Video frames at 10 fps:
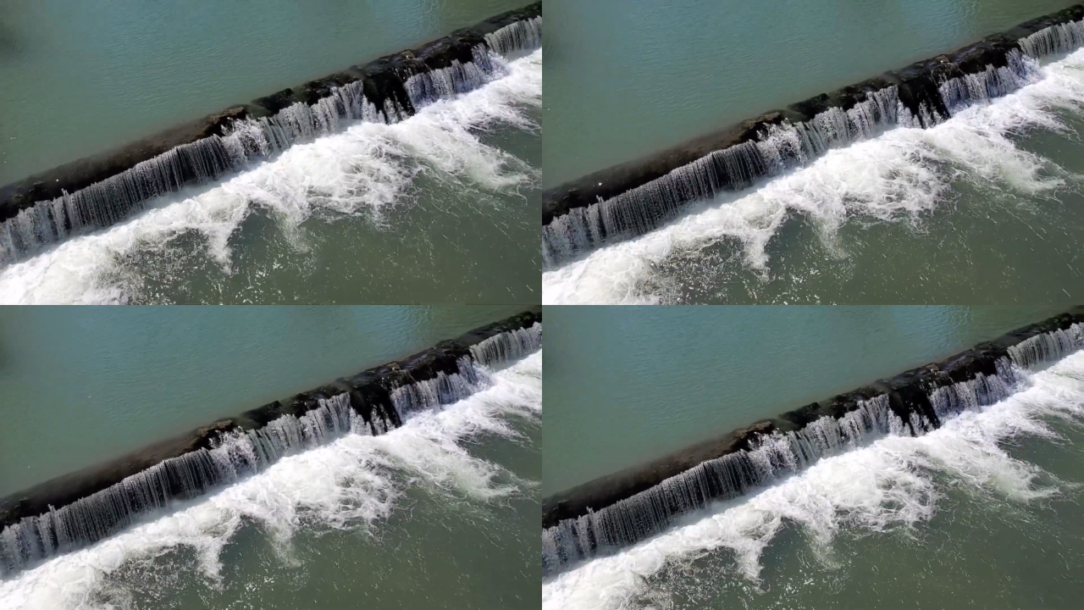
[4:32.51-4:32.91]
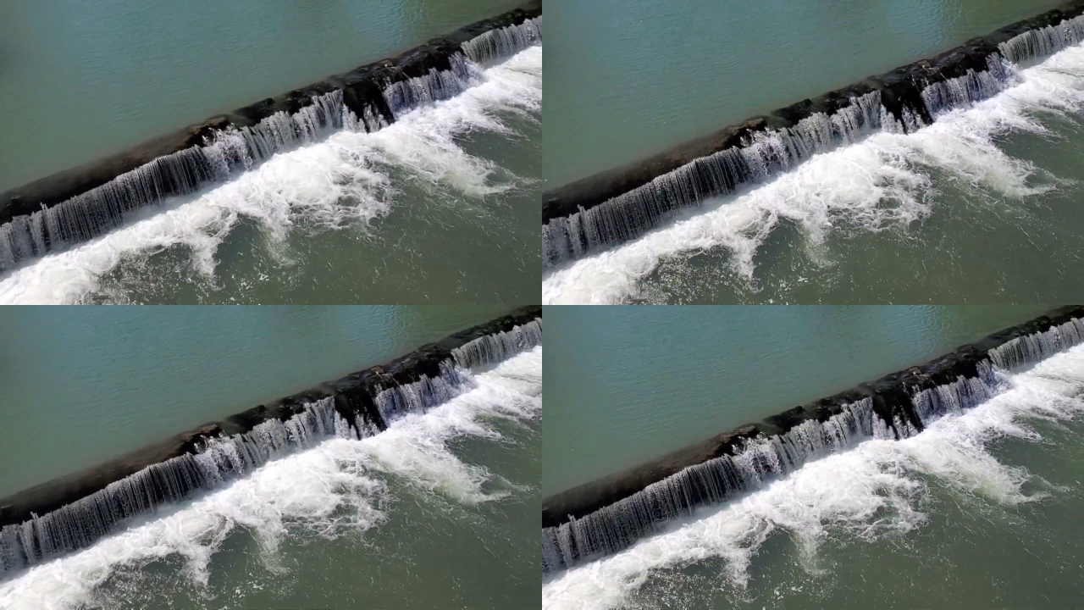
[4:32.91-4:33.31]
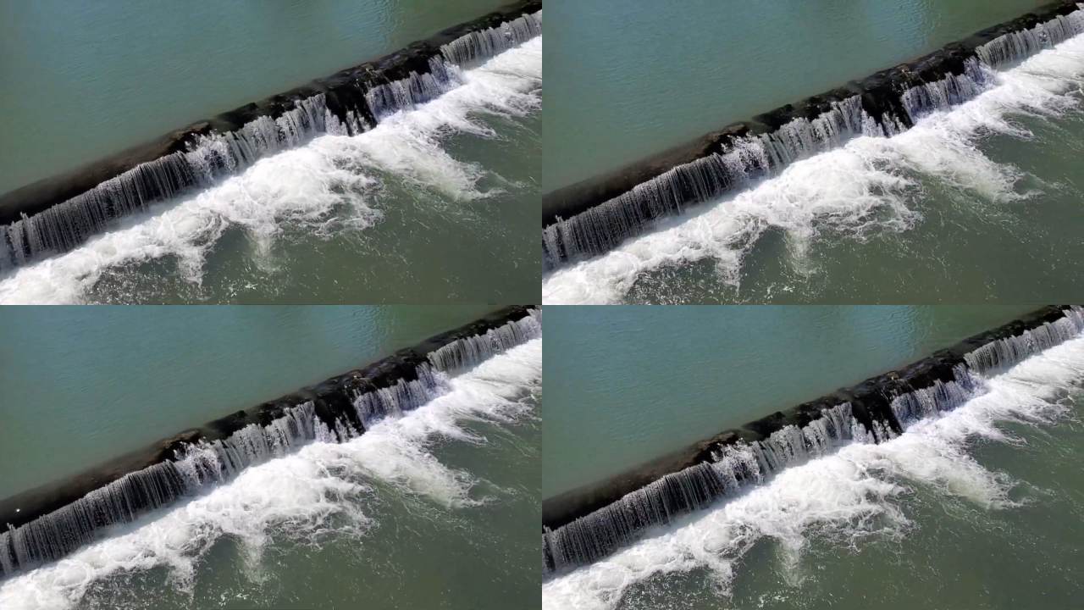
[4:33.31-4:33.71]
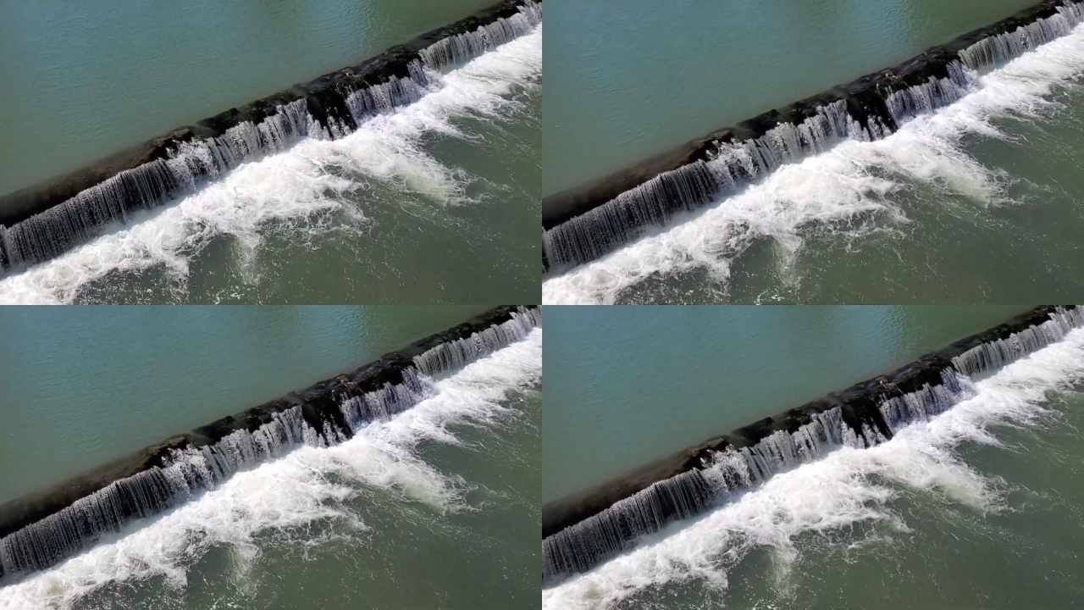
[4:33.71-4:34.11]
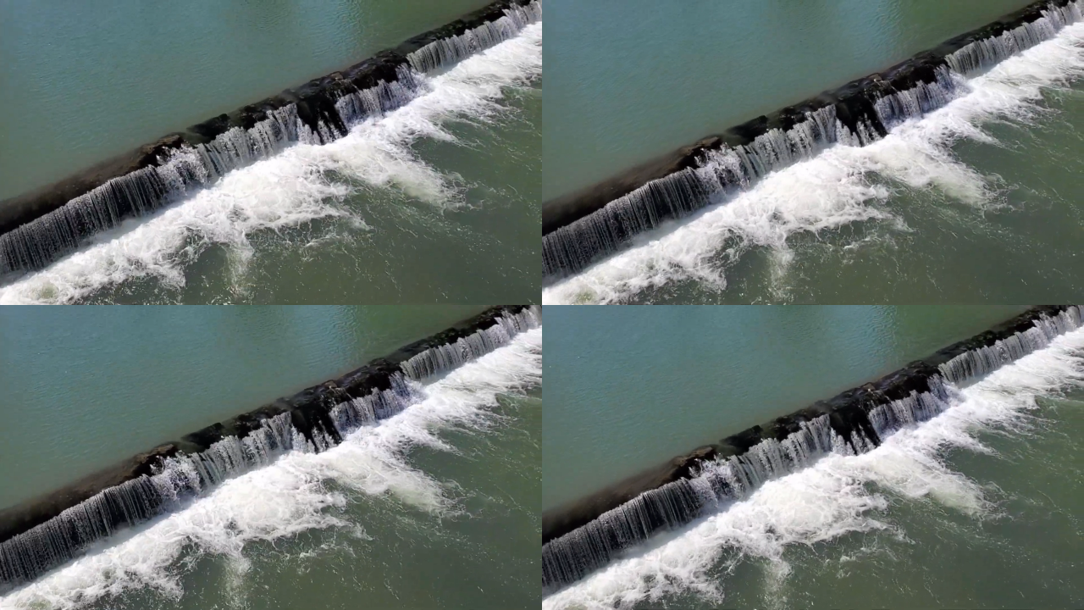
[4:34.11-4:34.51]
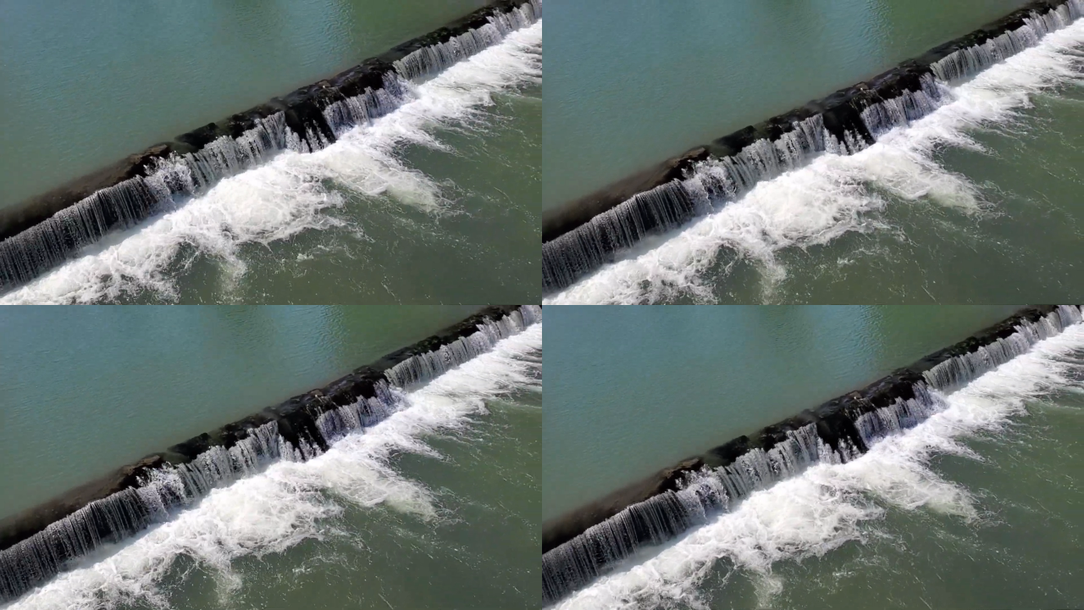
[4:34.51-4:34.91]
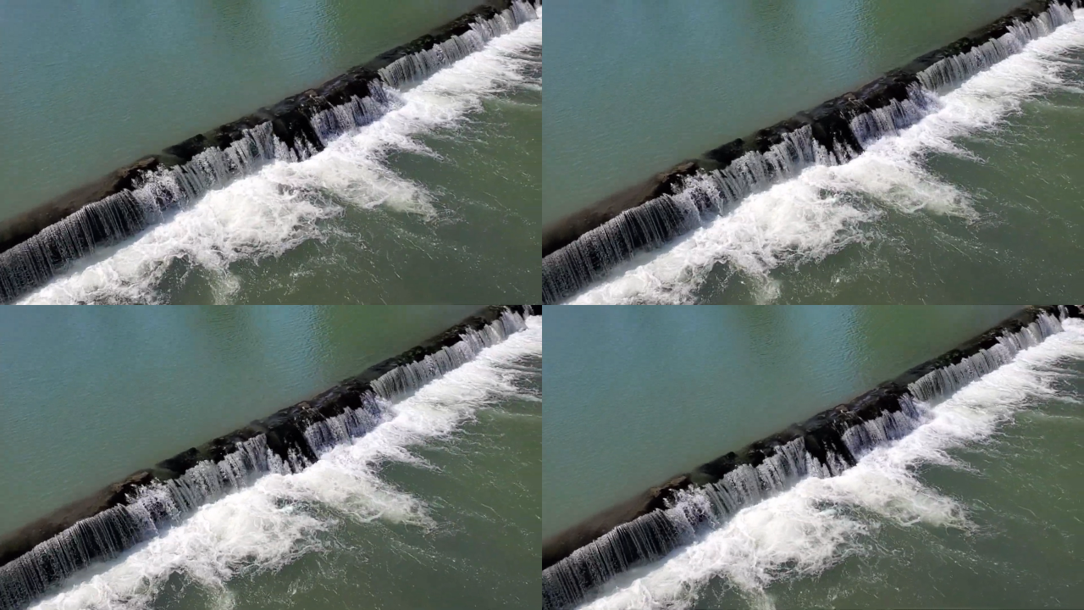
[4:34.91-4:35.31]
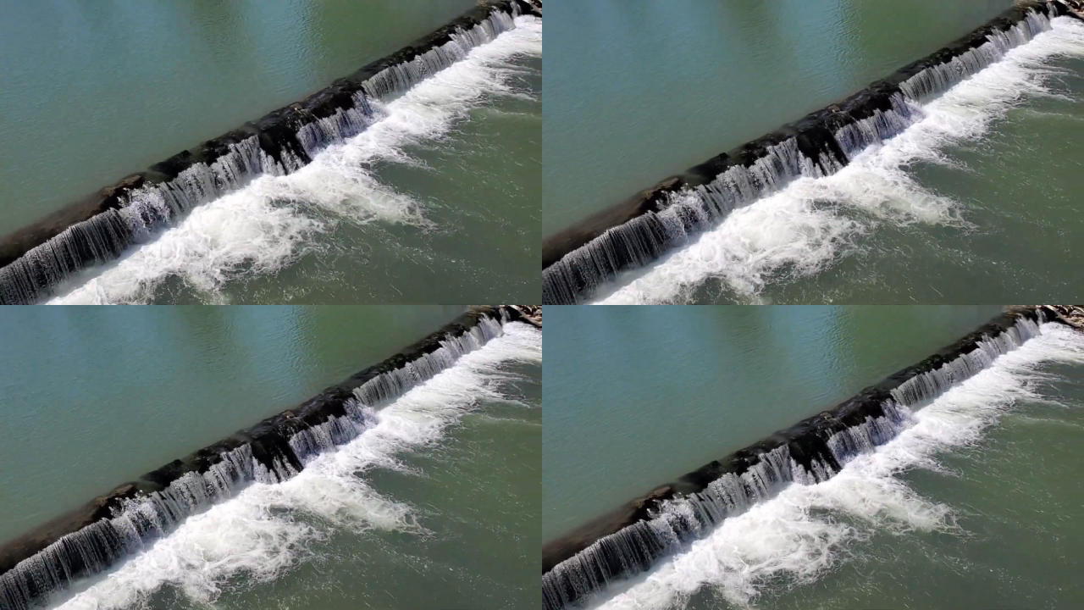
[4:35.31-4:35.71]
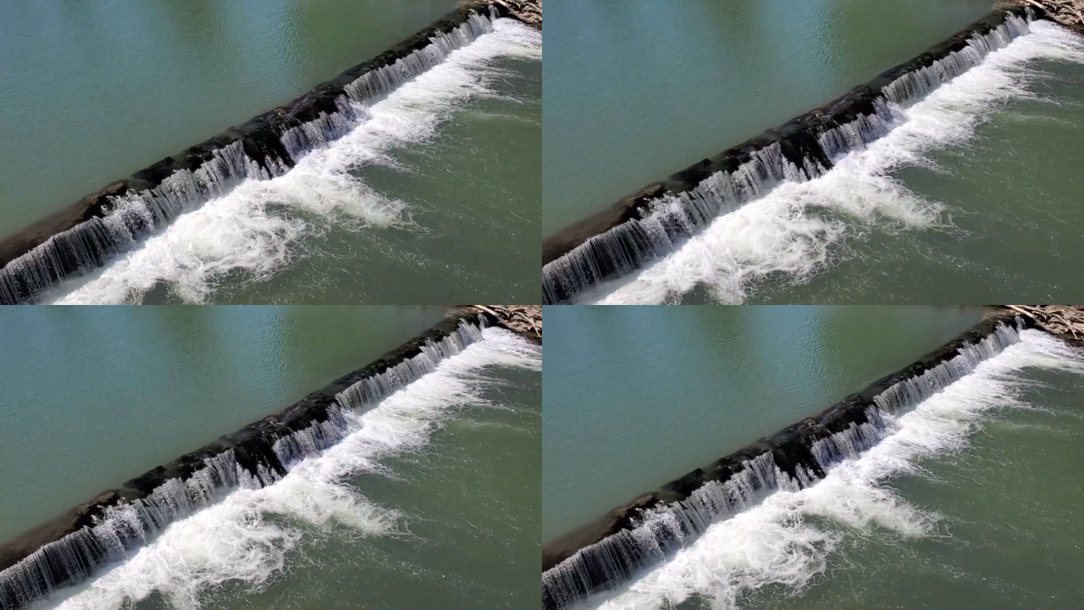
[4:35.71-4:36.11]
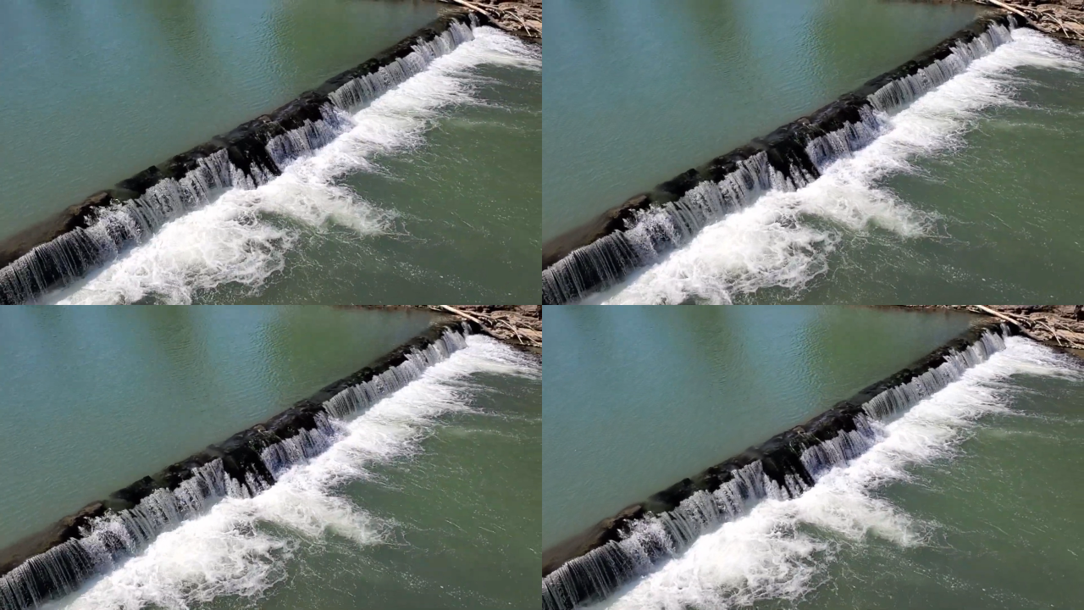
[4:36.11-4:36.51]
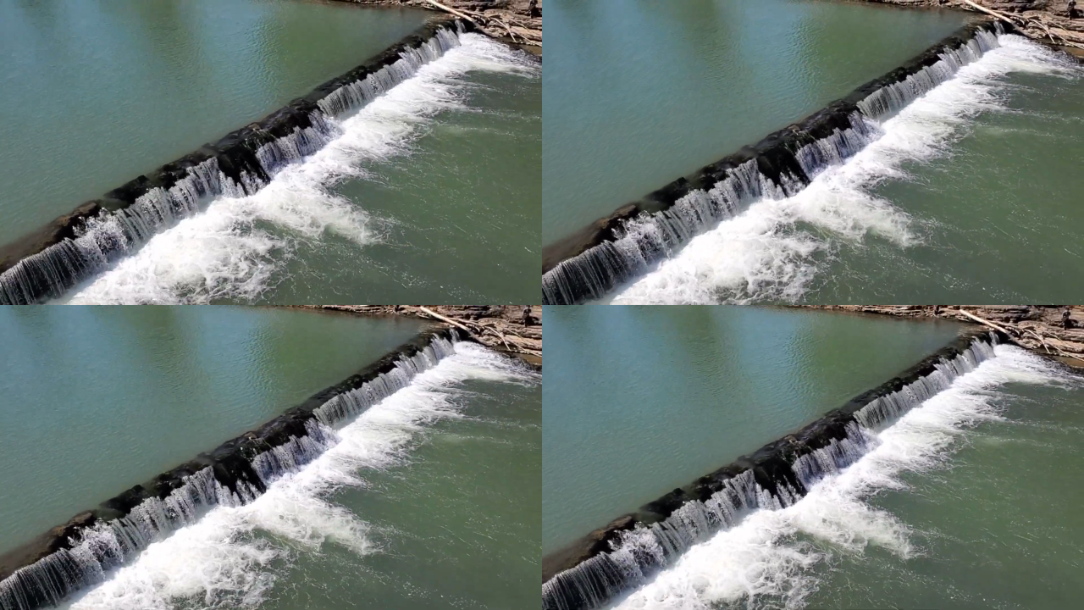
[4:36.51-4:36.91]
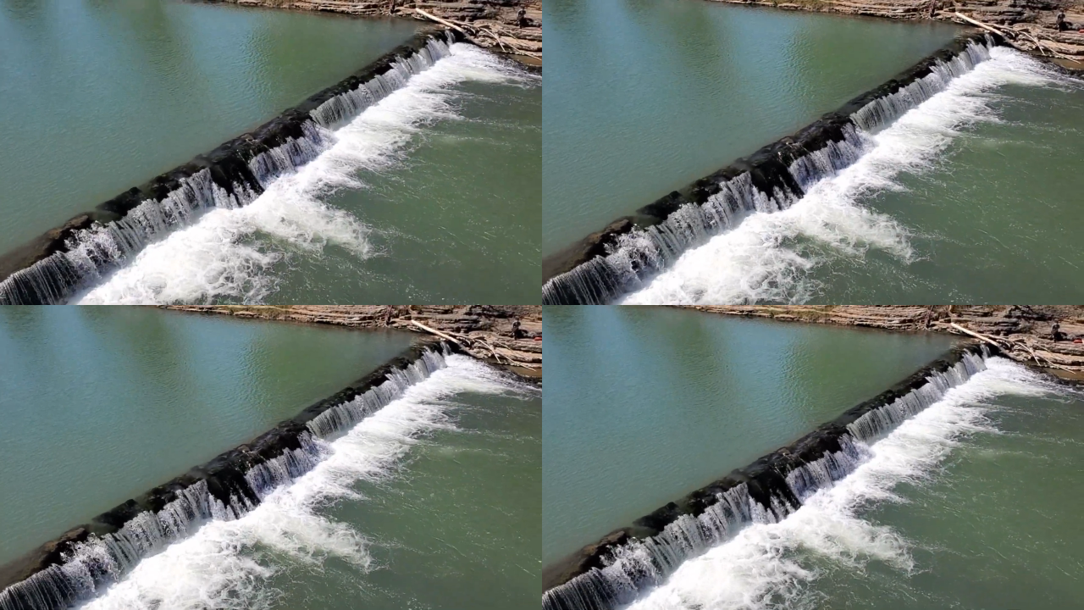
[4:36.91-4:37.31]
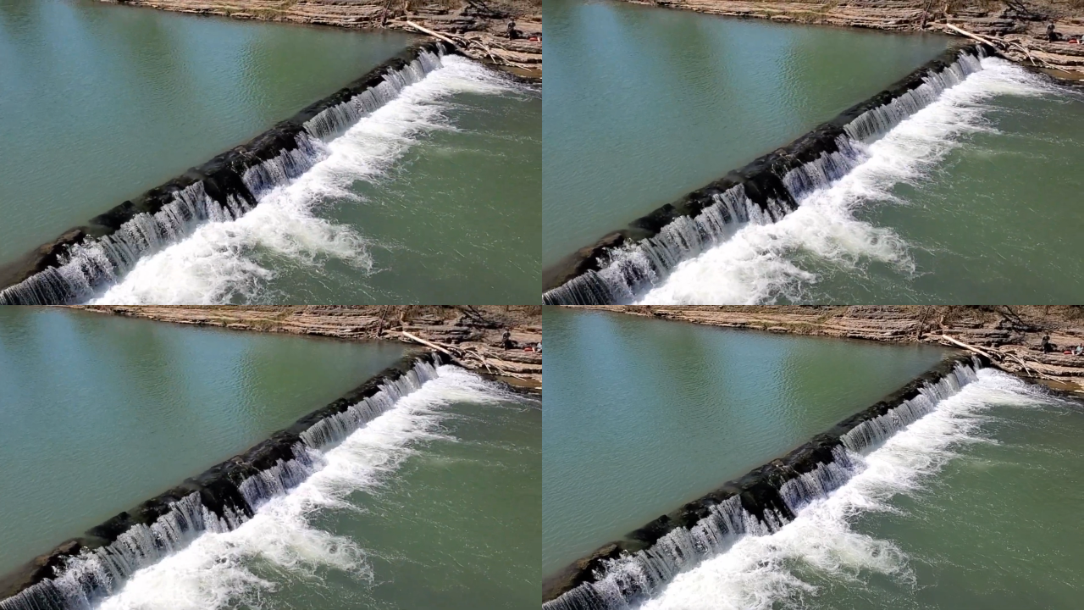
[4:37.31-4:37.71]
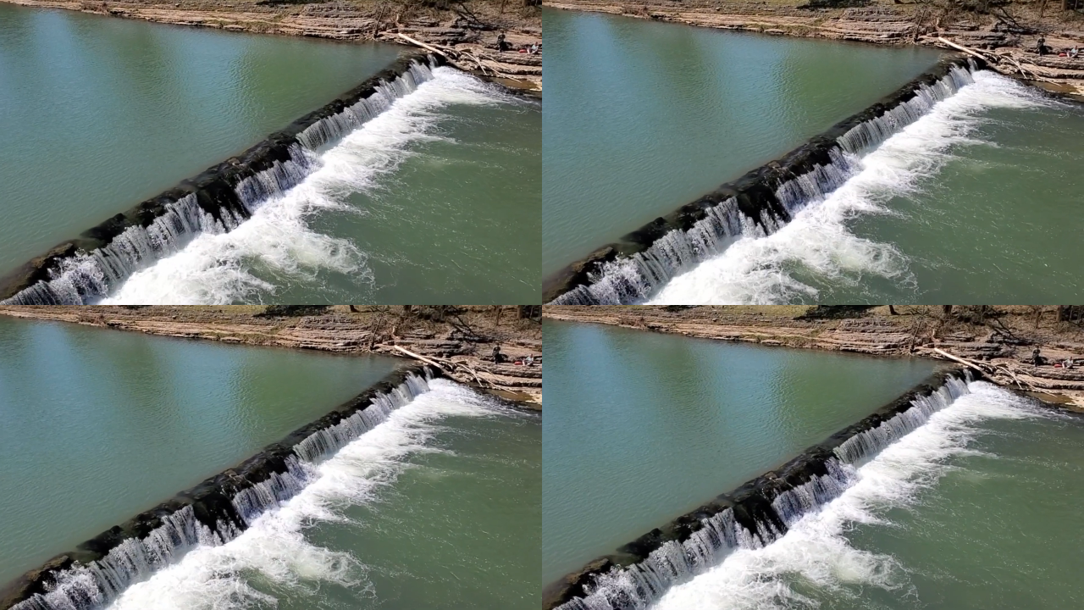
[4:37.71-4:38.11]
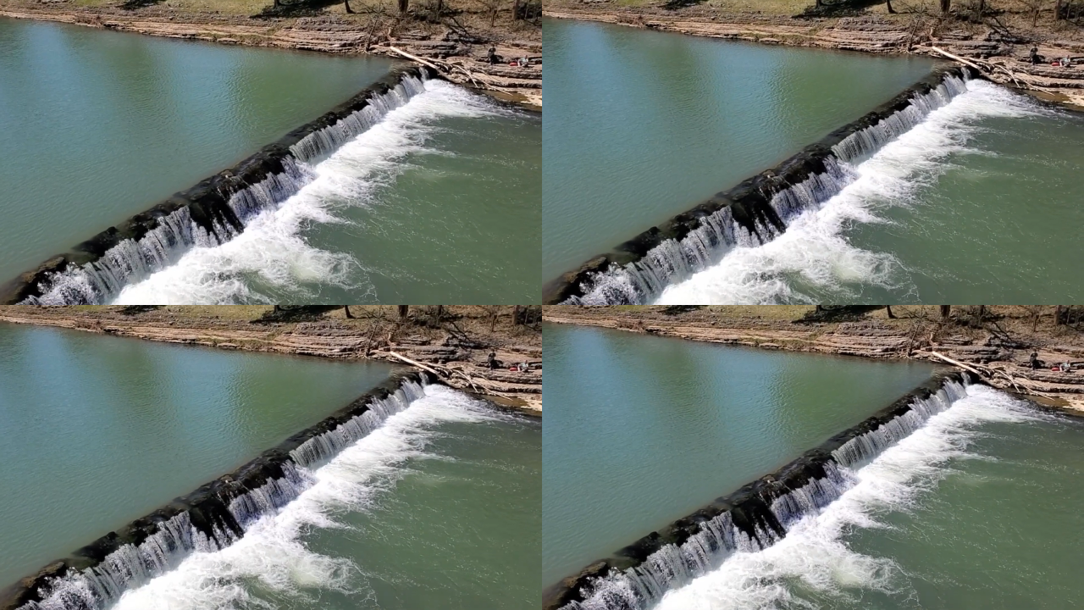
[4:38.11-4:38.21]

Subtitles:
(no speaker visible)